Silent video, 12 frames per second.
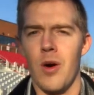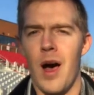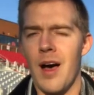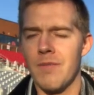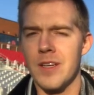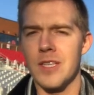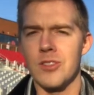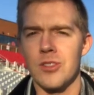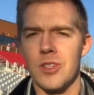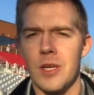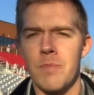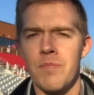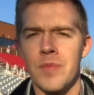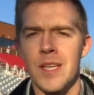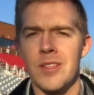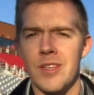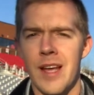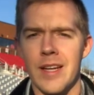Obviously,
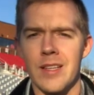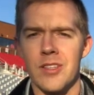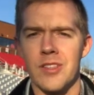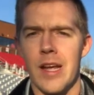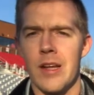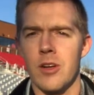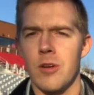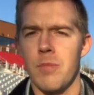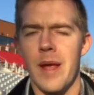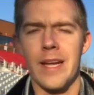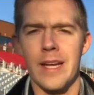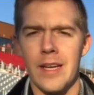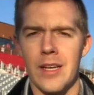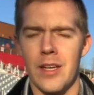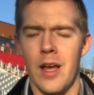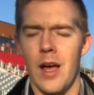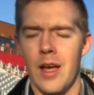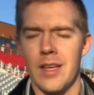setting the standard, making
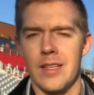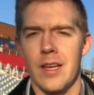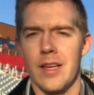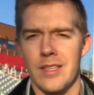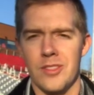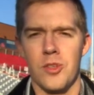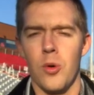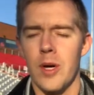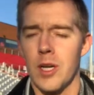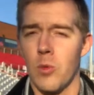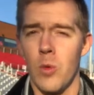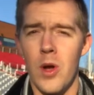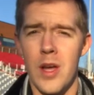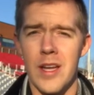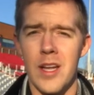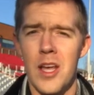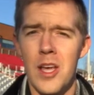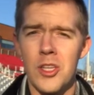a historic
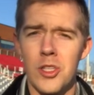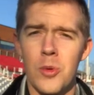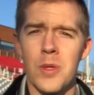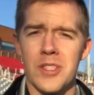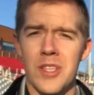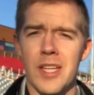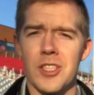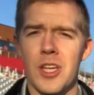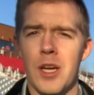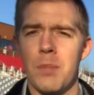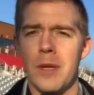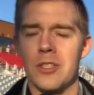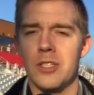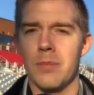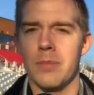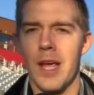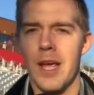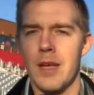run to a state
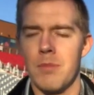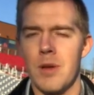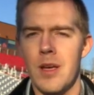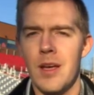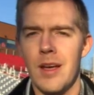championship game.